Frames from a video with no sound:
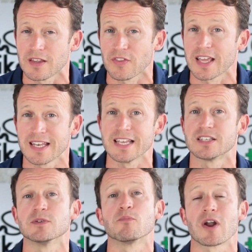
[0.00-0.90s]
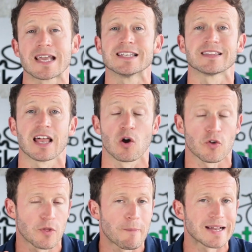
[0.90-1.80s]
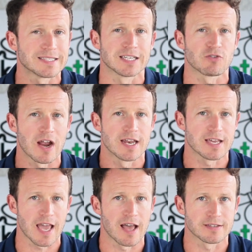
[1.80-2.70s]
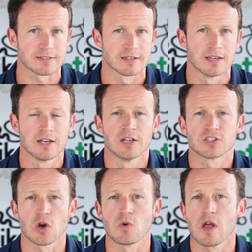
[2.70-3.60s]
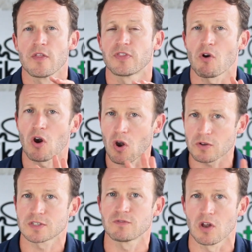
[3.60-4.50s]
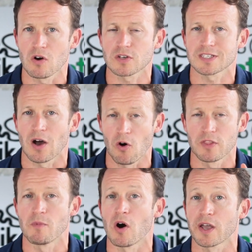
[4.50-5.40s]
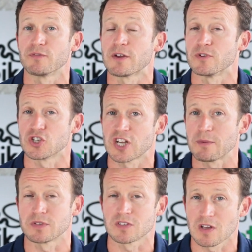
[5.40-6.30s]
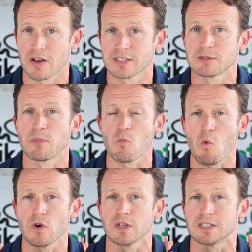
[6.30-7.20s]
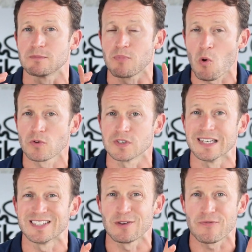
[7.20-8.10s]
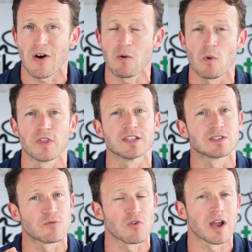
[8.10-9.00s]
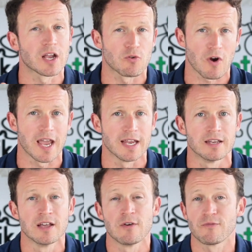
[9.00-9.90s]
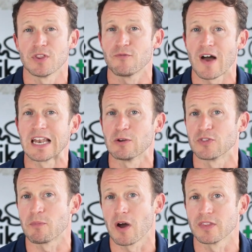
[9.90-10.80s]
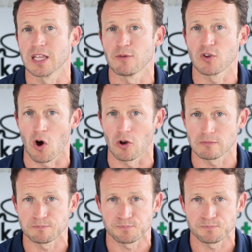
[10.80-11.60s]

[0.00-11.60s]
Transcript: that they need to break into that lock, the better the grade it gets. So there are lots of locks on the market of different shapes and sizes, but what is important is you find one that is the right grade for the value of the bike that you've got.